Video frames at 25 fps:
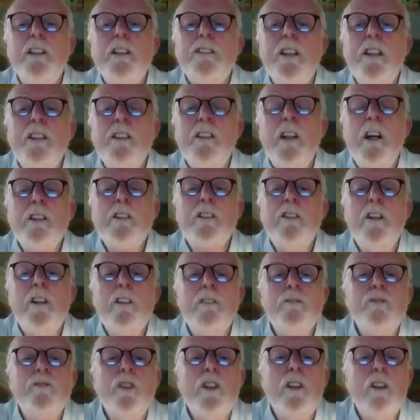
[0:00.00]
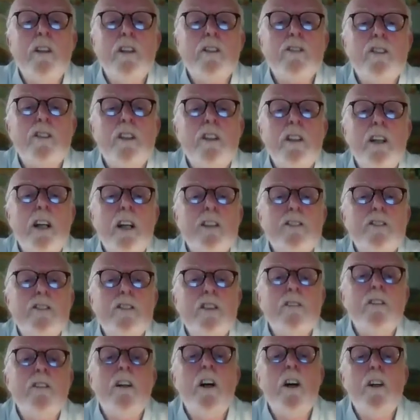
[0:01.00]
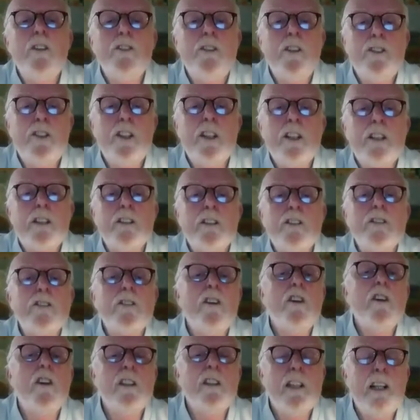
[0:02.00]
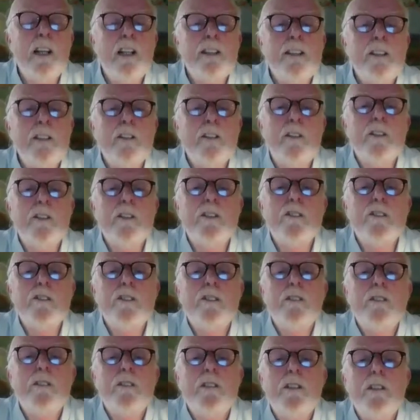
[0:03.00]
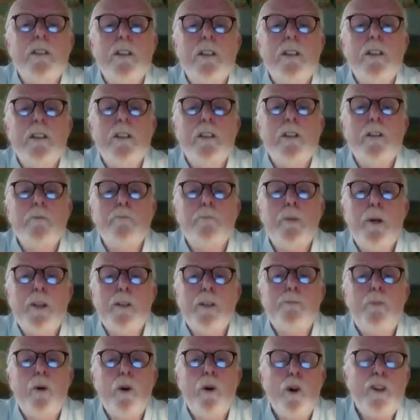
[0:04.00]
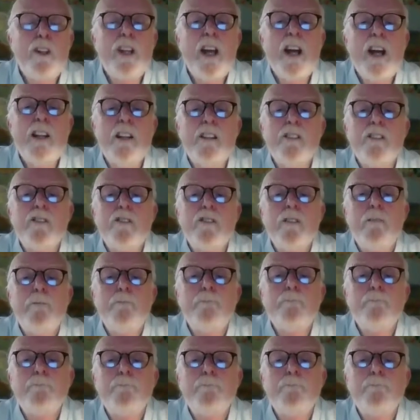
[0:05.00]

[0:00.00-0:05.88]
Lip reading: did not come to Ulster as undertakers or landlords, but as poor tenants.